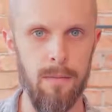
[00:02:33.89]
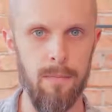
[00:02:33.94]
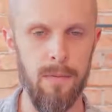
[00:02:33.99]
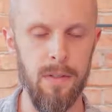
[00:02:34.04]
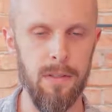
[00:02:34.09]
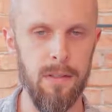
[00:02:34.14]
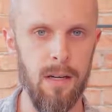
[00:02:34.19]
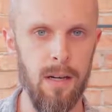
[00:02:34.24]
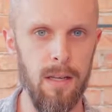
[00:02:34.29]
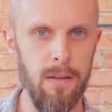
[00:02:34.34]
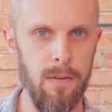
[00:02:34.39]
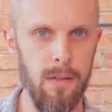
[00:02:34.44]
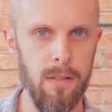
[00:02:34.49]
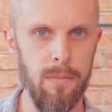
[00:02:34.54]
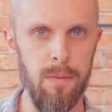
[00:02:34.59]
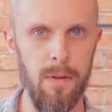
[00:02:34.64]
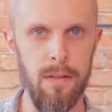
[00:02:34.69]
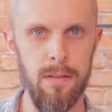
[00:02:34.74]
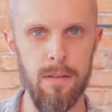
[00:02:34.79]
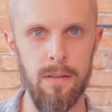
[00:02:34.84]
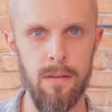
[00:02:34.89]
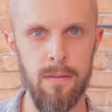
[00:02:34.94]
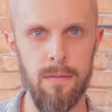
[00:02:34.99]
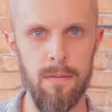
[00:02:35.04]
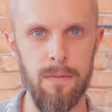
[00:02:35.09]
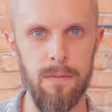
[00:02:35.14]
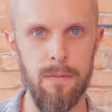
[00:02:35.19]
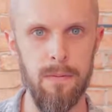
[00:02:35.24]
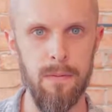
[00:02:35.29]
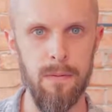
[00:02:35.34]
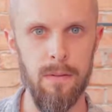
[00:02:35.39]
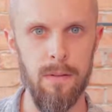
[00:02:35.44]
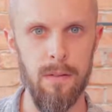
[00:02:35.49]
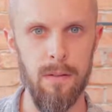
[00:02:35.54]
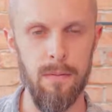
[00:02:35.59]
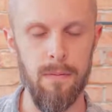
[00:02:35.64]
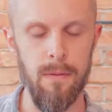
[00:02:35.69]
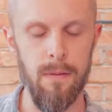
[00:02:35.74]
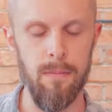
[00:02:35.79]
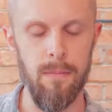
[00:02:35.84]
It's kind of expensive
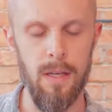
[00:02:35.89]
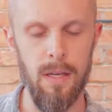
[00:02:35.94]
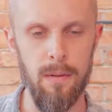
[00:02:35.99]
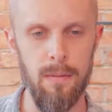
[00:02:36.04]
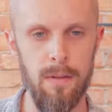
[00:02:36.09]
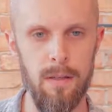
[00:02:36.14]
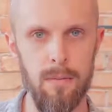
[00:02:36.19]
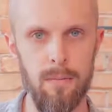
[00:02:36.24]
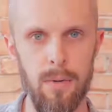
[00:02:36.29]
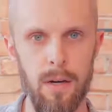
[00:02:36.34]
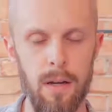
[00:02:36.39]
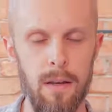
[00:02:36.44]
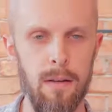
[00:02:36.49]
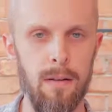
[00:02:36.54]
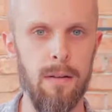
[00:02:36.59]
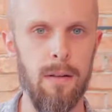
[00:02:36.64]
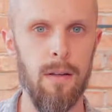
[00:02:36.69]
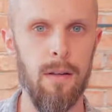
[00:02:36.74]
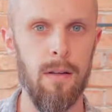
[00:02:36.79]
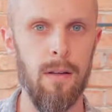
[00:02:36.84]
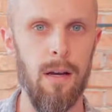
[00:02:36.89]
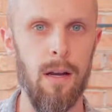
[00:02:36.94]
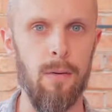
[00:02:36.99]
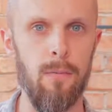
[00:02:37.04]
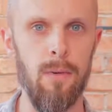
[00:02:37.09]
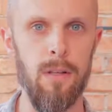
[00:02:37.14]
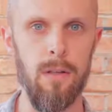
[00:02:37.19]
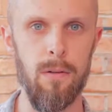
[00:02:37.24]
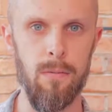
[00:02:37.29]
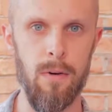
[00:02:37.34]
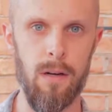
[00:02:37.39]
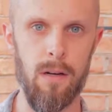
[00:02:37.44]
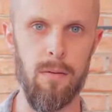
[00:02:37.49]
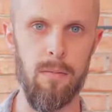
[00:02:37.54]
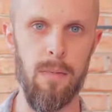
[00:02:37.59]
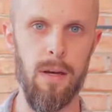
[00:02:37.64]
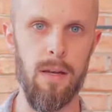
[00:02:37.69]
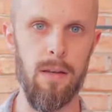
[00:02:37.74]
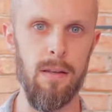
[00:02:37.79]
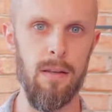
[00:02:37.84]
maybe, but I really
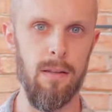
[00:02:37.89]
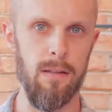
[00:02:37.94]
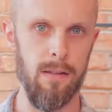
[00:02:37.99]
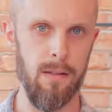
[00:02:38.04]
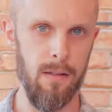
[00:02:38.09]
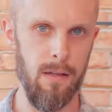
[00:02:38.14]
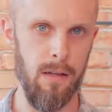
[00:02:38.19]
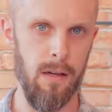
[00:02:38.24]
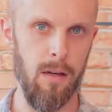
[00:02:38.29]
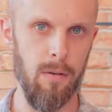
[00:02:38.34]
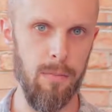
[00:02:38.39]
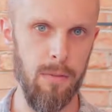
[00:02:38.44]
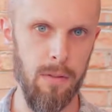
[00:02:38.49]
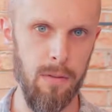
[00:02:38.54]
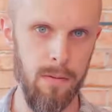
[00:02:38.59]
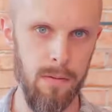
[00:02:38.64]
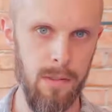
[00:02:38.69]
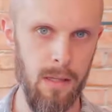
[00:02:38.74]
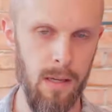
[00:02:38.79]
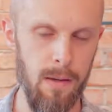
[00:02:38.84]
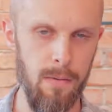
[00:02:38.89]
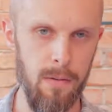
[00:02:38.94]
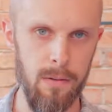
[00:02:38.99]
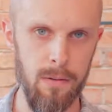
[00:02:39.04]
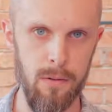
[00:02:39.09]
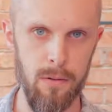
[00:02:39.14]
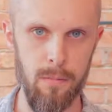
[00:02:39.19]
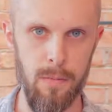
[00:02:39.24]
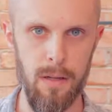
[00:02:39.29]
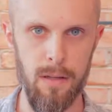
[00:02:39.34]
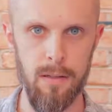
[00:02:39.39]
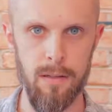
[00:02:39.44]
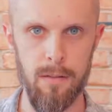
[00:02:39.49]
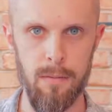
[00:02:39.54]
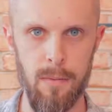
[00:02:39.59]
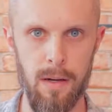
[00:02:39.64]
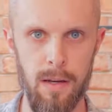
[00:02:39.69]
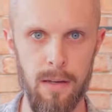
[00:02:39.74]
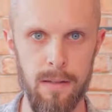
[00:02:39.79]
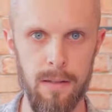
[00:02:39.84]
recommend it. It's going to help you save a tremendous
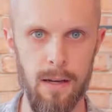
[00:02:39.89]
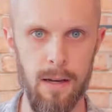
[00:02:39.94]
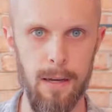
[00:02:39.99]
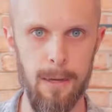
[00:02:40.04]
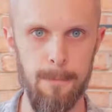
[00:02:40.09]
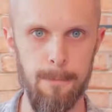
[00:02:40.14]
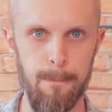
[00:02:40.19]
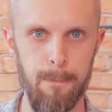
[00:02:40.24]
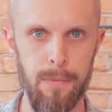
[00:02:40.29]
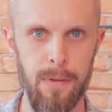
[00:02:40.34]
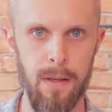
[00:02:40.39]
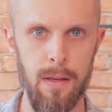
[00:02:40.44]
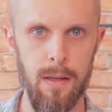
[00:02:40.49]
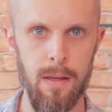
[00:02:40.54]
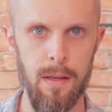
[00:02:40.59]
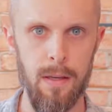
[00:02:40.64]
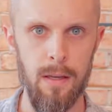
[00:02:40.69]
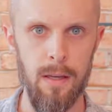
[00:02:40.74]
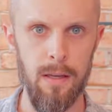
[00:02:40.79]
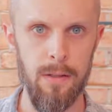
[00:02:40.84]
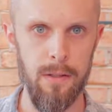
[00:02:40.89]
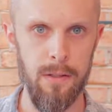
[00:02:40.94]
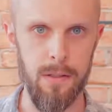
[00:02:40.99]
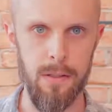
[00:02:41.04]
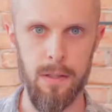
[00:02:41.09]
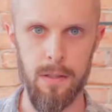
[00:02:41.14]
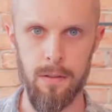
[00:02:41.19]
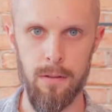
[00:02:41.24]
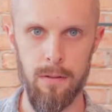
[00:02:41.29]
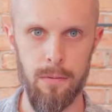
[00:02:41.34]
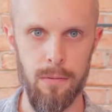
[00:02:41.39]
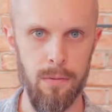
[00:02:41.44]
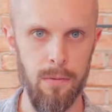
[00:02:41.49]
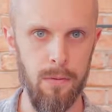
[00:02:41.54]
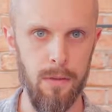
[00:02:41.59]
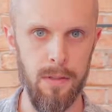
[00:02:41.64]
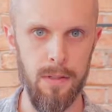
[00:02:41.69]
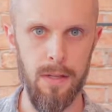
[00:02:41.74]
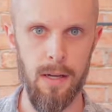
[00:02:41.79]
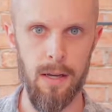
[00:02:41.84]
amount of time and just get you
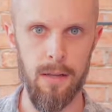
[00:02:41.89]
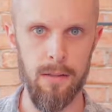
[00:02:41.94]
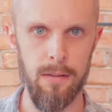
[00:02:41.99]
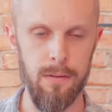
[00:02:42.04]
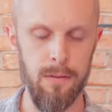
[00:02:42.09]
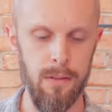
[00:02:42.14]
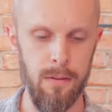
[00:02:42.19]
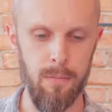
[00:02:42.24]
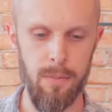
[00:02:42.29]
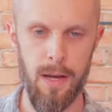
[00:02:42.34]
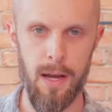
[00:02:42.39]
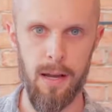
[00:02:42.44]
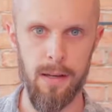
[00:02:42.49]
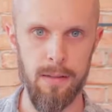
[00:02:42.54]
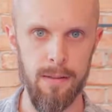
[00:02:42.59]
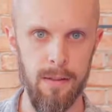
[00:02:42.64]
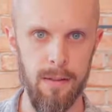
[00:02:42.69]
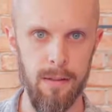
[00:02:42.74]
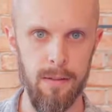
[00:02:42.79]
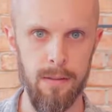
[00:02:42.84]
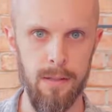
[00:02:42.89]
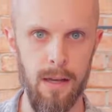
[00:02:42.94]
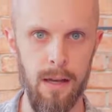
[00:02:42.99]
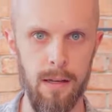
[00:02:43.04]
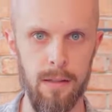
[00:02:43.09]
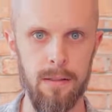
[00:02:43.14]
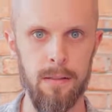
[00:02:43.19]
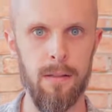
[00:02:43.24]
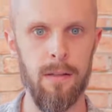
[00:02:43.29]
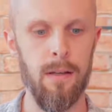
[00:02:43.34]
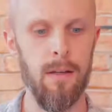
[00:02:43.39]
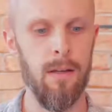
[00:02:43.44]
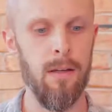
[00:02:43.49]
through the test, just pass that test.